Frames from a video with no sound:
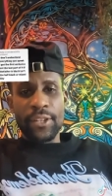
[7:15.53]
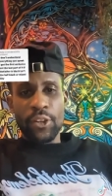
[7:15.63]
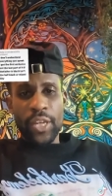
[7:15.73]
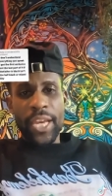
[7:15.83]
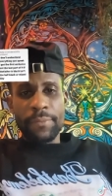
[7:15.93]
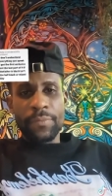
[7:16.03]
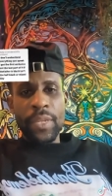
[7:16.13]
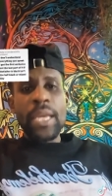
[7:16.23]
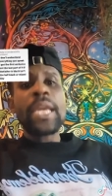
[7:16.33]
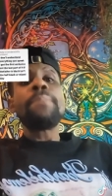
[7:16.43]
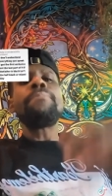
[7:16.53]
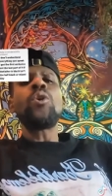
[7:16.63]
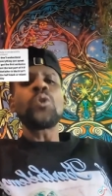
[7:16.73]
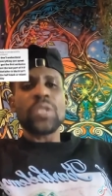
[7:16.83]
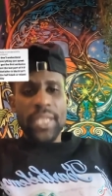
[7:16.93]
Okay in
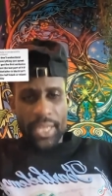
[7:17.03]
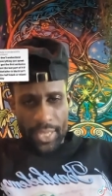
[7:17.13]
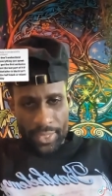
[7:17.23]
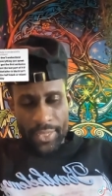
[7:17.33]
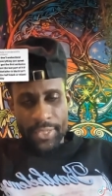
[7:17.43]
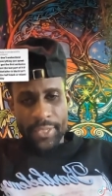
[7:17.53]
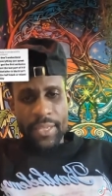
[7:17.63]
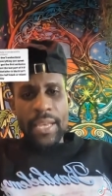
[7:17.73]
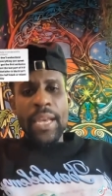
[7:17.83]
most cases.